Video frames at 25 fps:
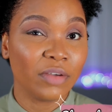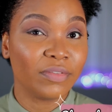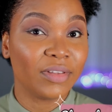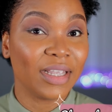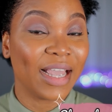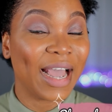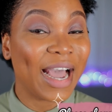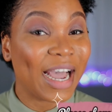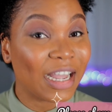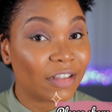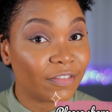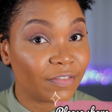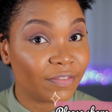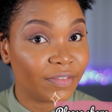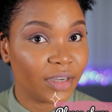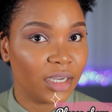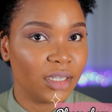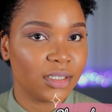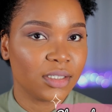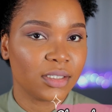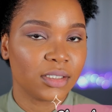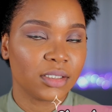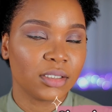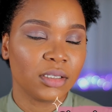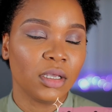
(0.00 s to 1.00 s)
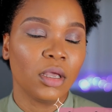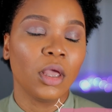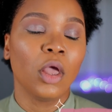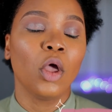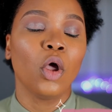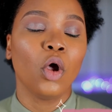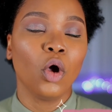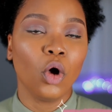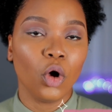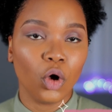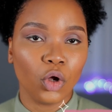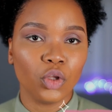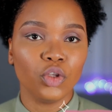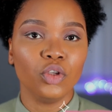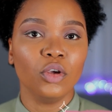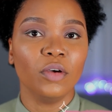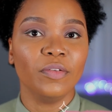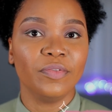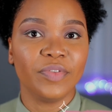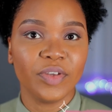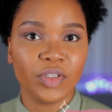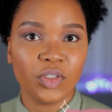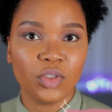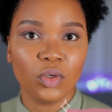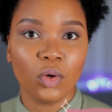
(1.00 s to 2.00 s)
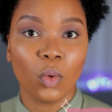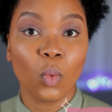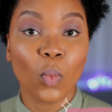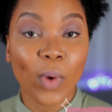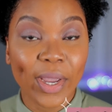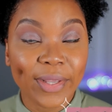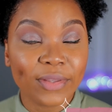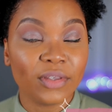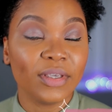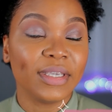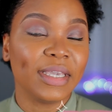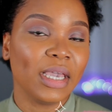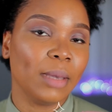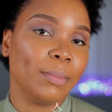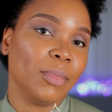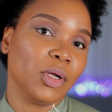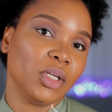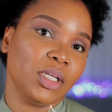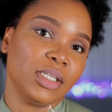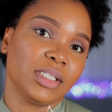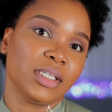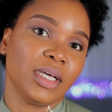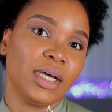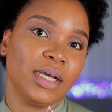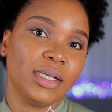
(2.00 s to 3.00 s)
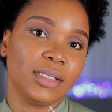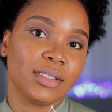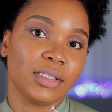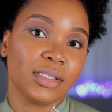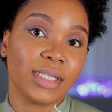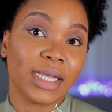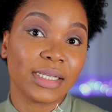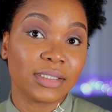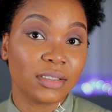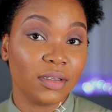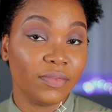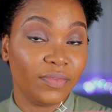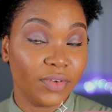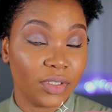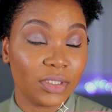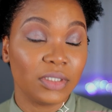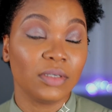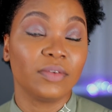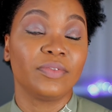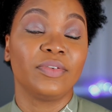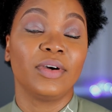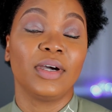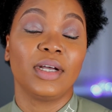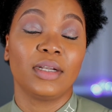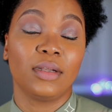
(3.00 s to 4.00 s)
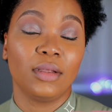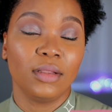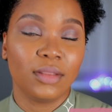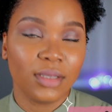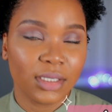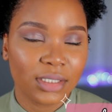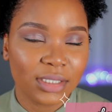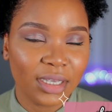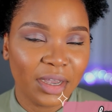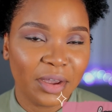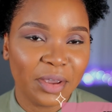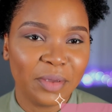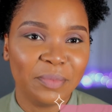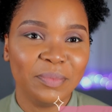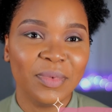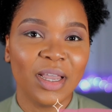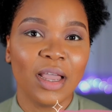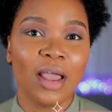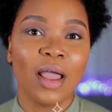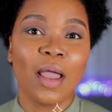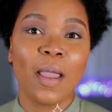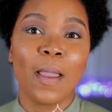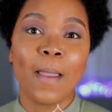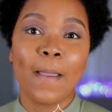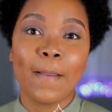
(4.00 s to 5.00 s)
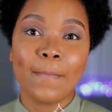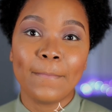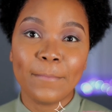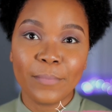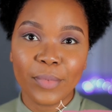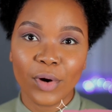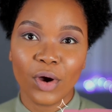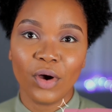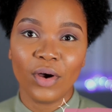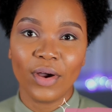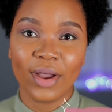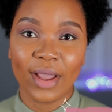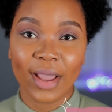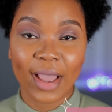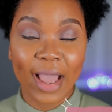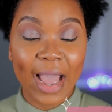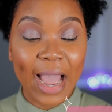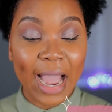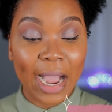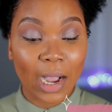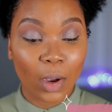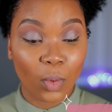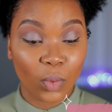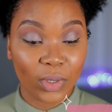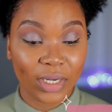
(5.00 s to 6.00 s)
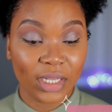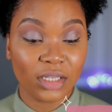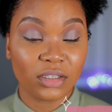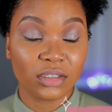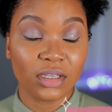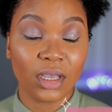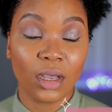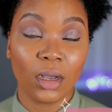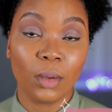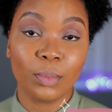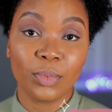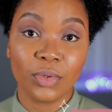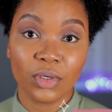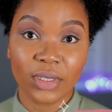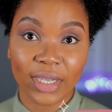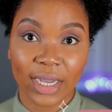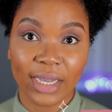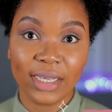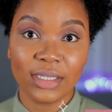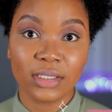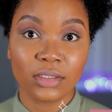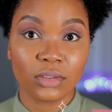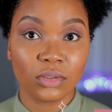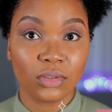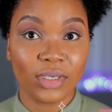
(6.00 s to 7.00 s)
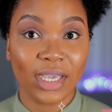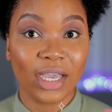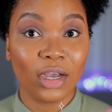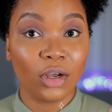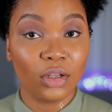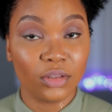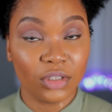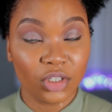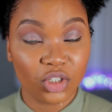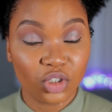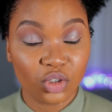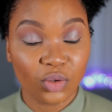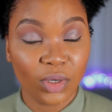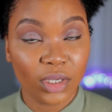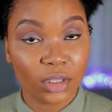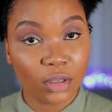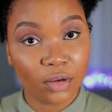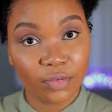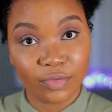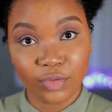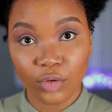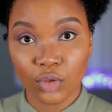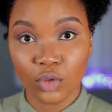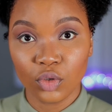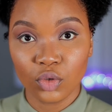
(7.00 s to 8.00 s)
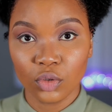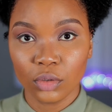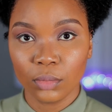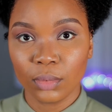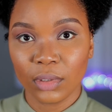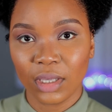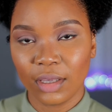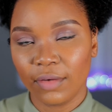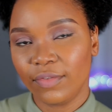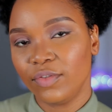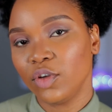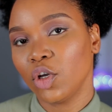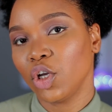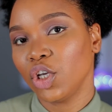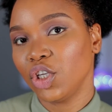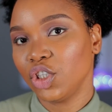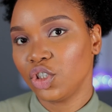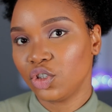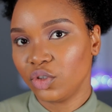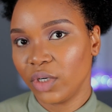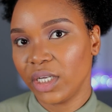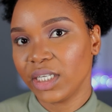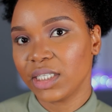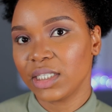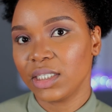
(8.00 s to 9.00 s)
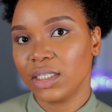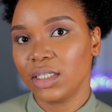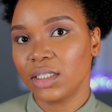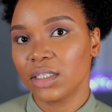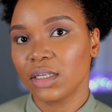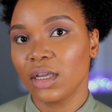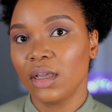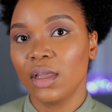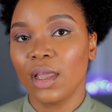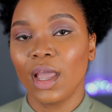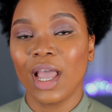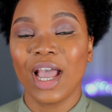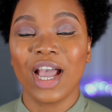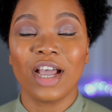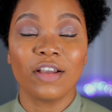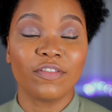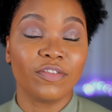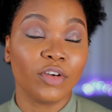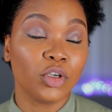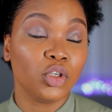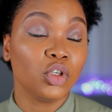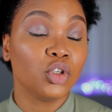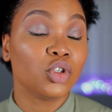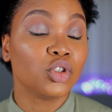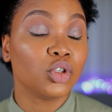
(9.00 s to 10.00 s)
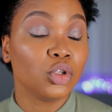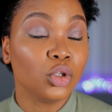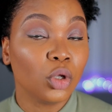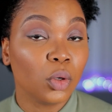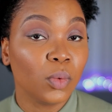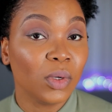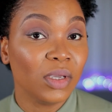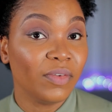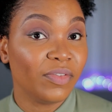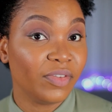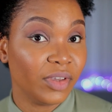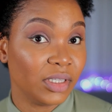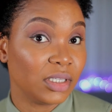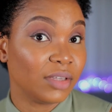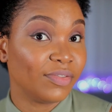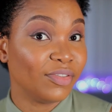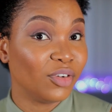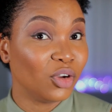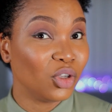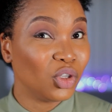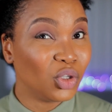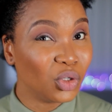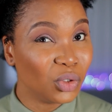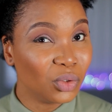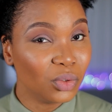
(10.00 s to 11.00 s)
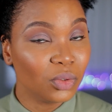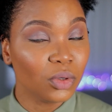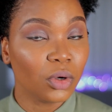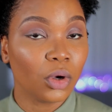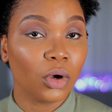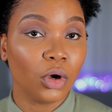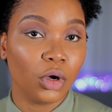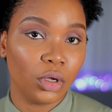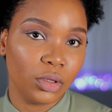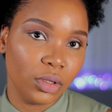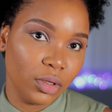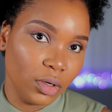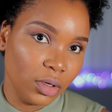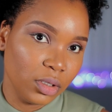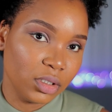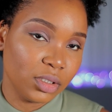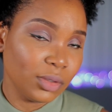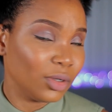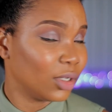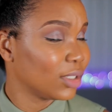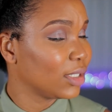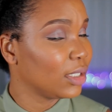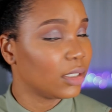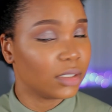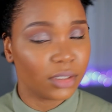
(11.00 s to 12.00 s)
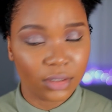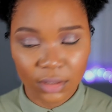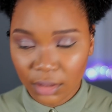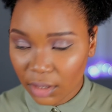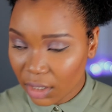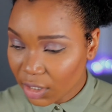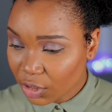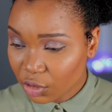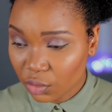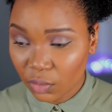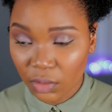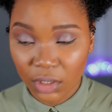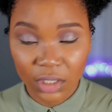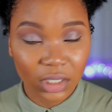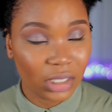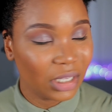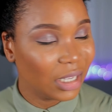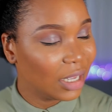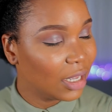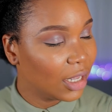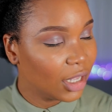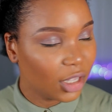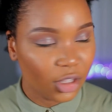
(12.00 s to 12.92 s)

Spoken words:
of the adverts on your video when you get monetized. That's a video for another time. But I wanted to help you guys to get on the train of YouTube if you're interested, and for you to know if it's for you or not, because it's literally